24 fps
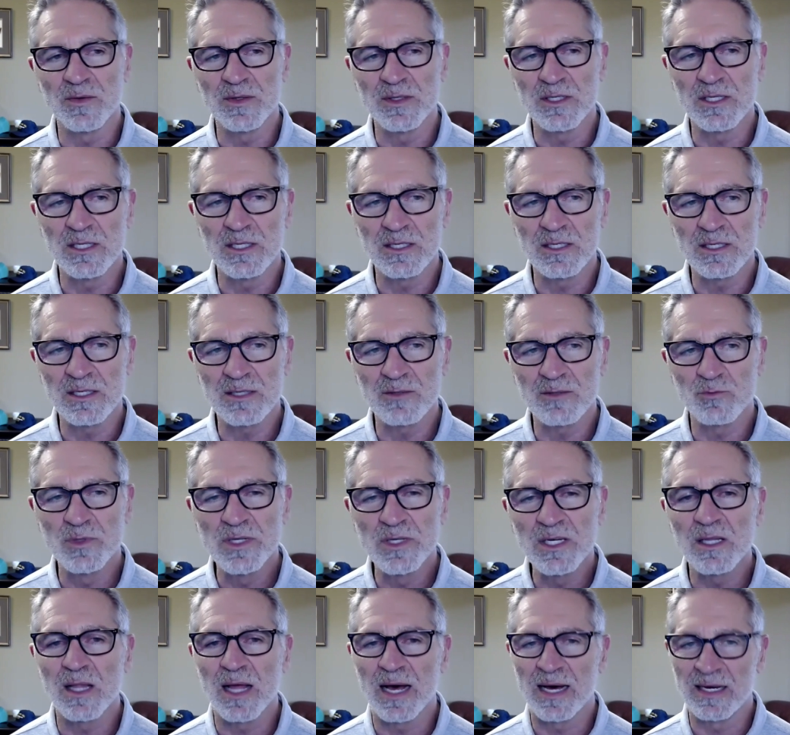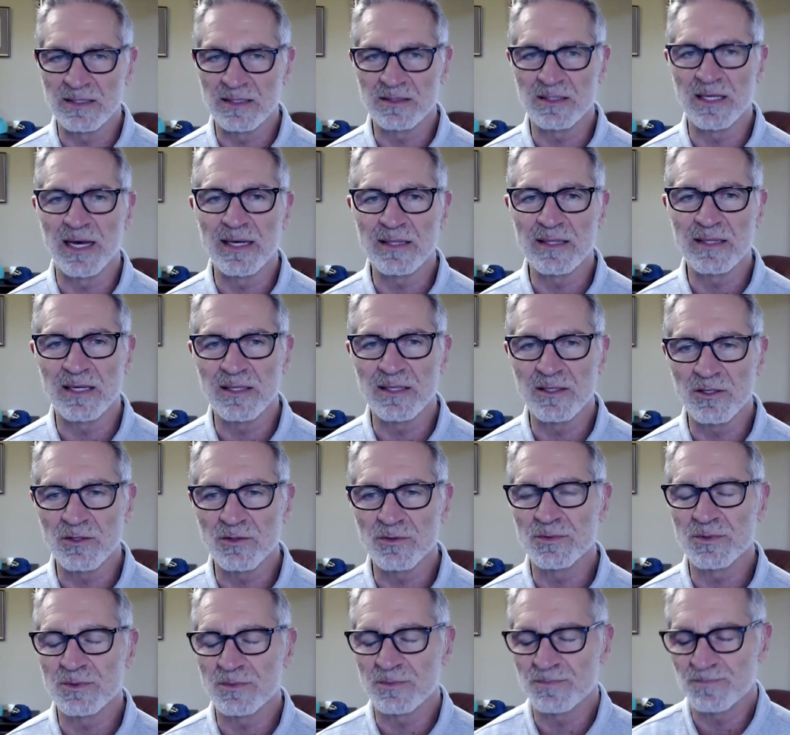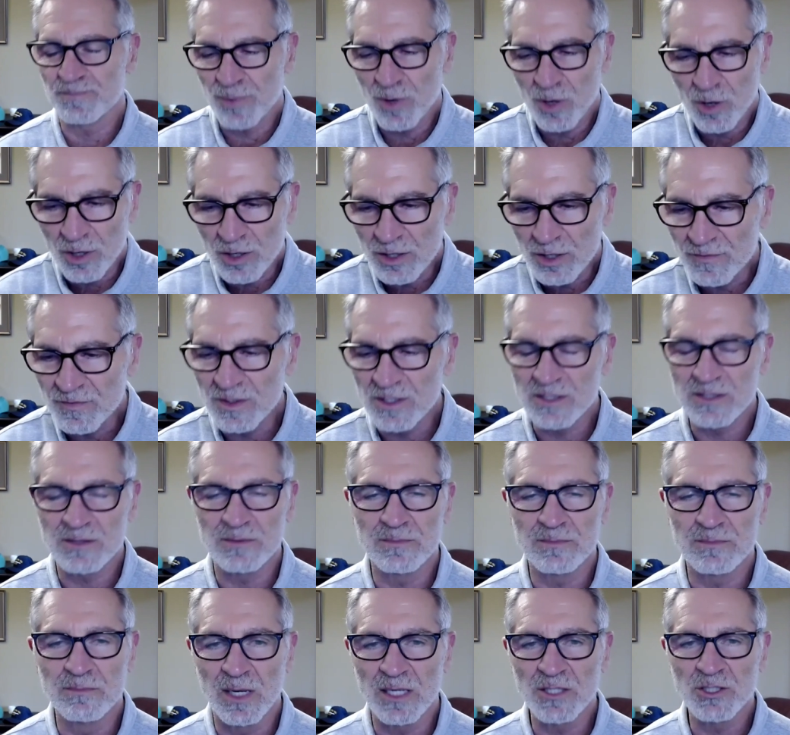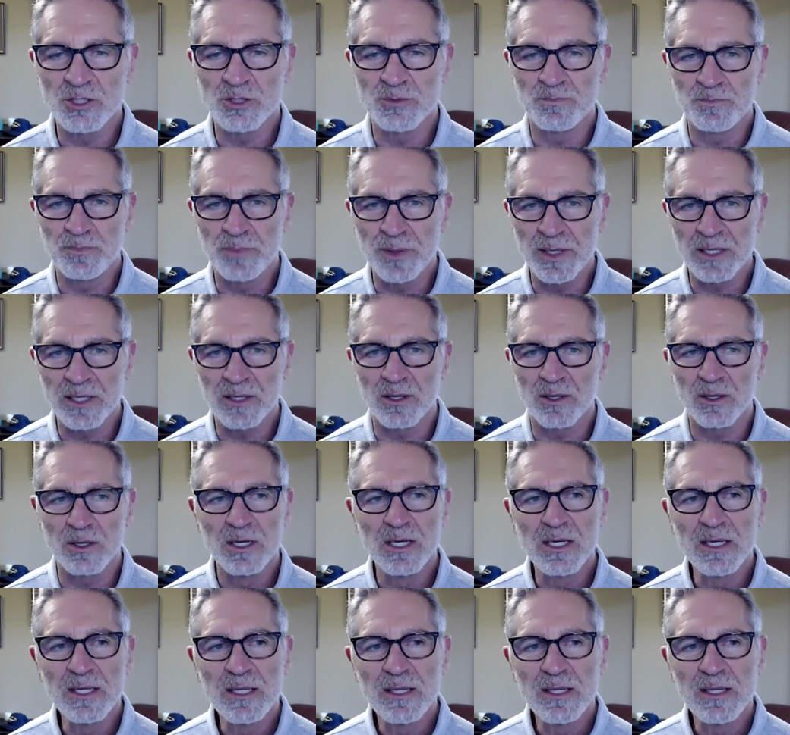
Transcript: you realize that you're part of this much bigger